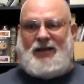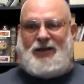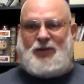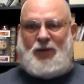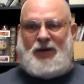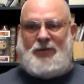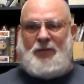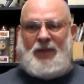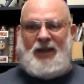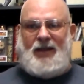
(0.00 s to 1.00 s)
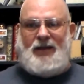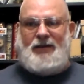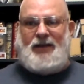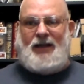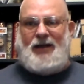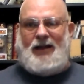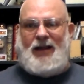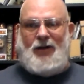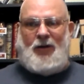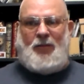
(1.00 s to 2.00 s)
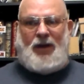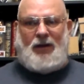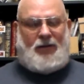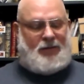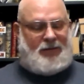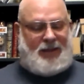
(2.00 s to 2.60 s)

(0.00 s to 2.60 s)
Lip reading: this one is I like Harry Potter